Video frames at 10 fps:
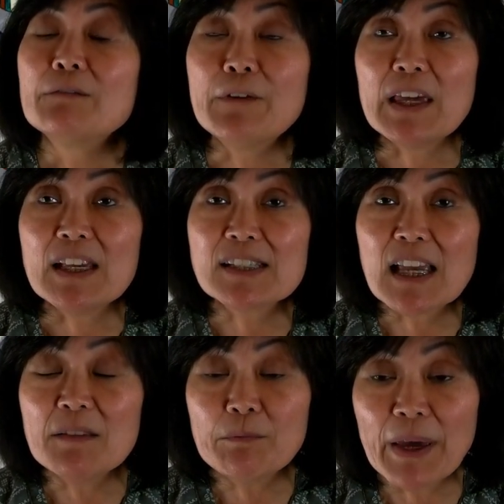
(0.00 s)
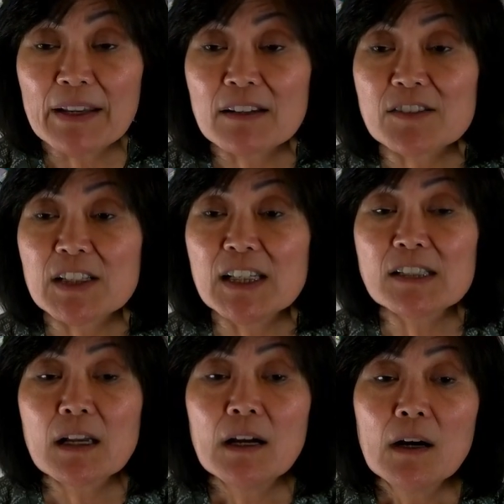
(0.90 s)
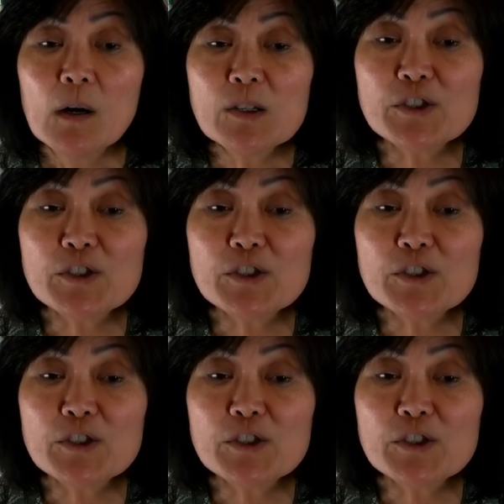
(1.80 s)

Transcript: fees and penalties, or